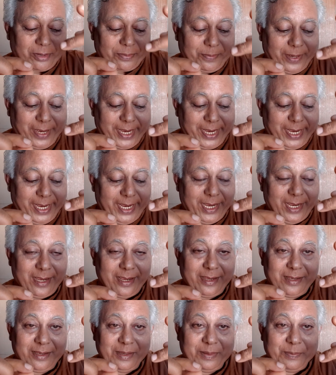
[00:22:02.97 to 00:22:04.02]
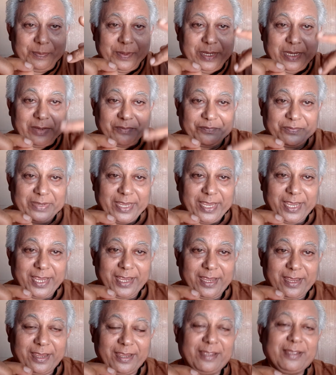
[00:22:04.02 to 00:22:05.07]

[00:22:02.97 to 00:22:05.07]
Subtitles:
by P of A.